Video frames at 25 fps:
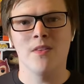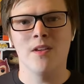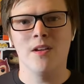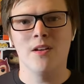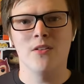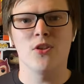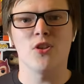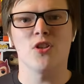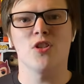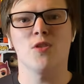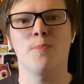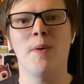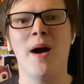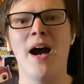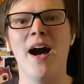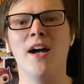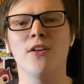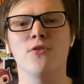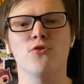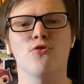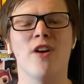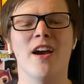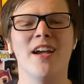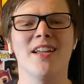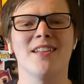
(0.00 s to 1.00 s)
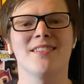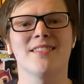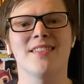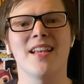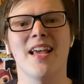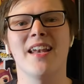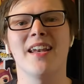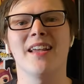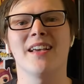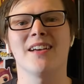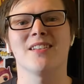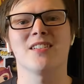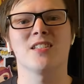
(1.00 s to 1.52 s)
The Spot tried
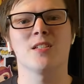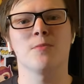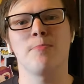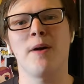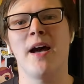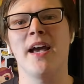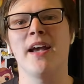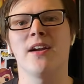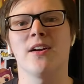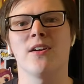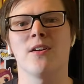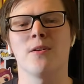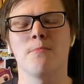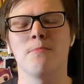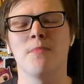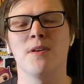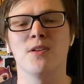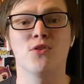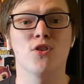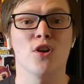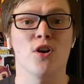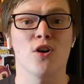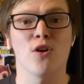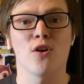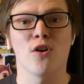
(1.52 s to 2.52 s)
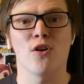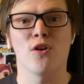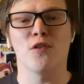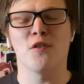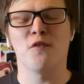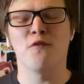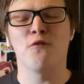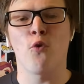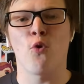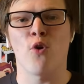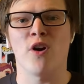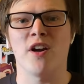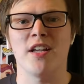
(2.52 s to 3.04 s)
sending a spider to Earth
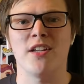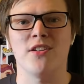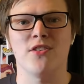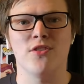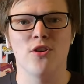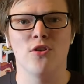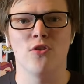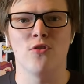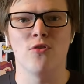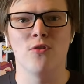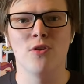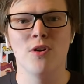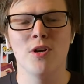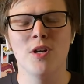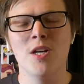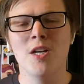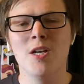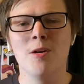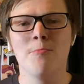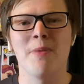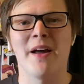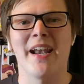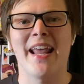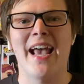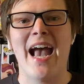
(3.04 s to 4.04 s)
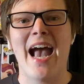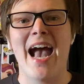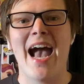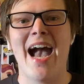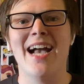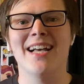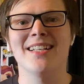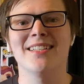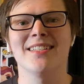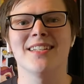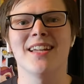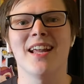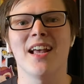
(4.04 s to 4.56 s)
42, but it
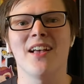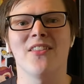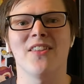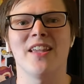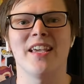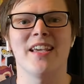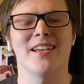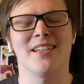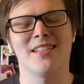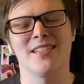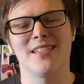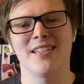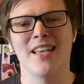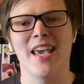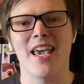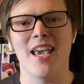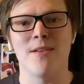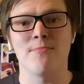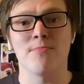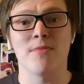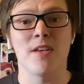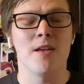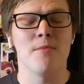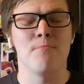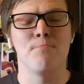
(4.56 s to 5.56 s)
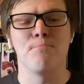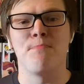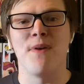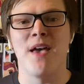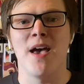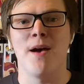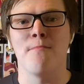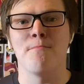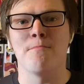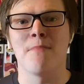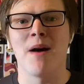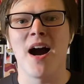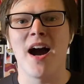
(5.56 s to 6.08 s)
accidentally escaped and
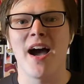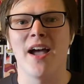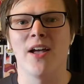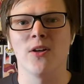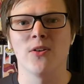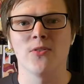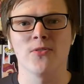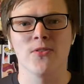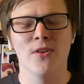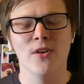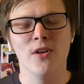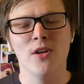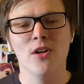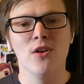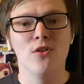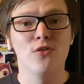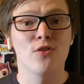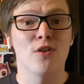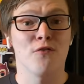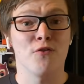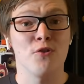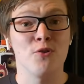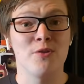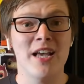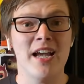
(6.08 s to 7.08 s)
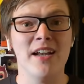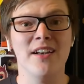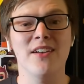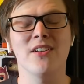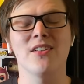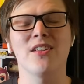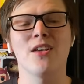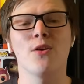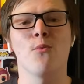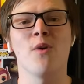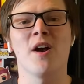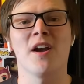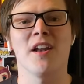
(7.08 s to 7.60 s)
bit Miles. So if you
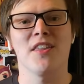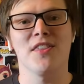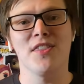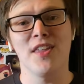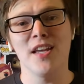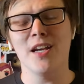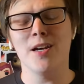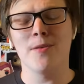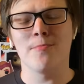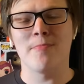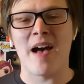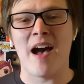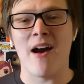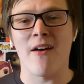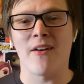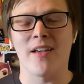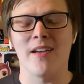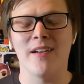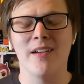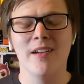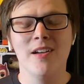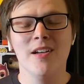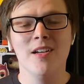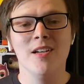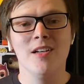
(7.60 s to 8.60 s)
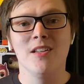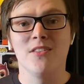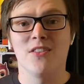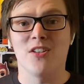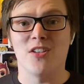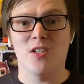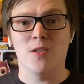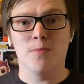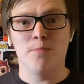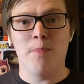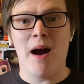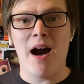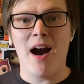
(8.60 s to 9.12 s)
technically want to think about it, the
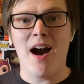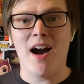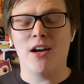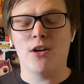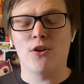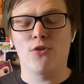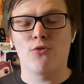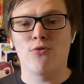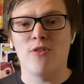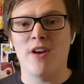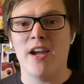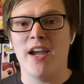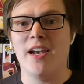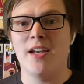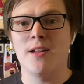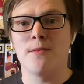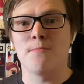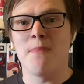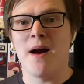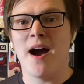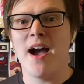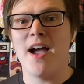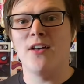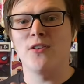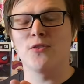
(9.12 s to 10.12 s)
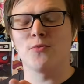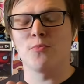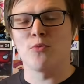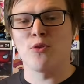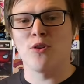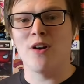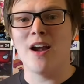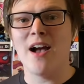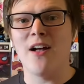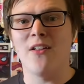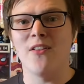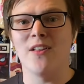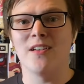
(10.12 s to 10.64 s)
Spot created Miles
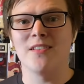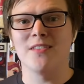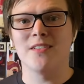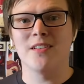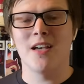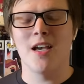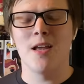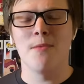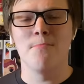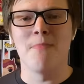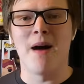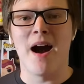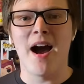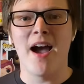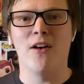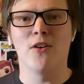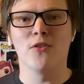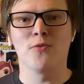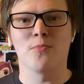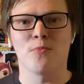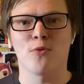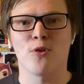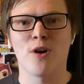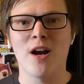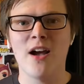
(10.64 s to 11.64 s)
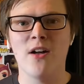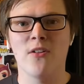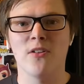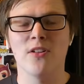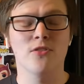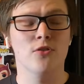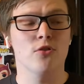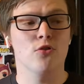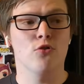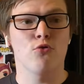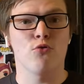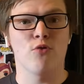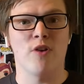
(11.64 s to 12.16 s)
Morales, and Miles Morales
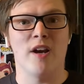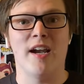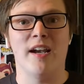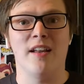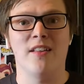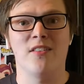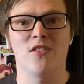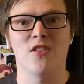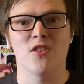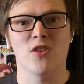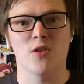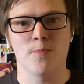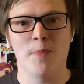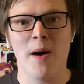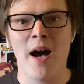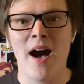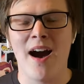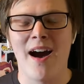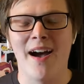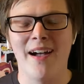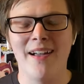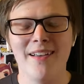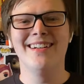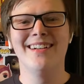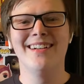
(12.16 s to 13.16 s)
created the Spot.